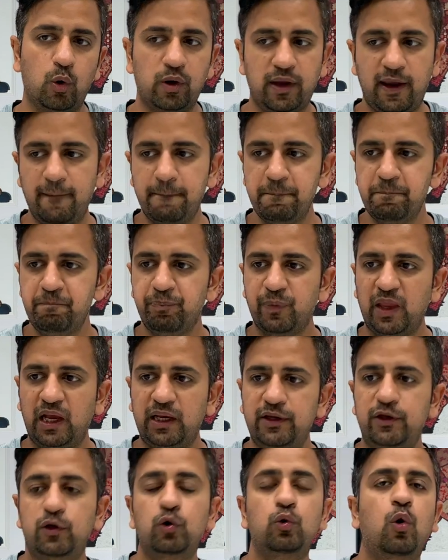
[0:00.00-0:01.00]
okay,
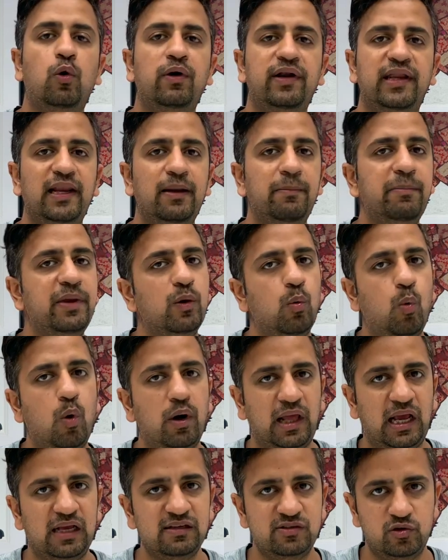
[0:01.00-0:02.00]
you don't tell me
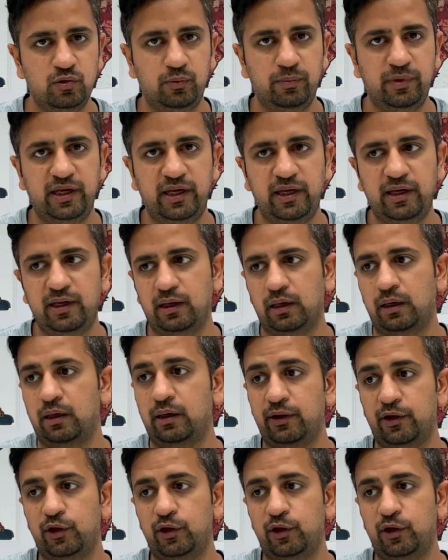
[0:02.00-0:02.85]
what has to be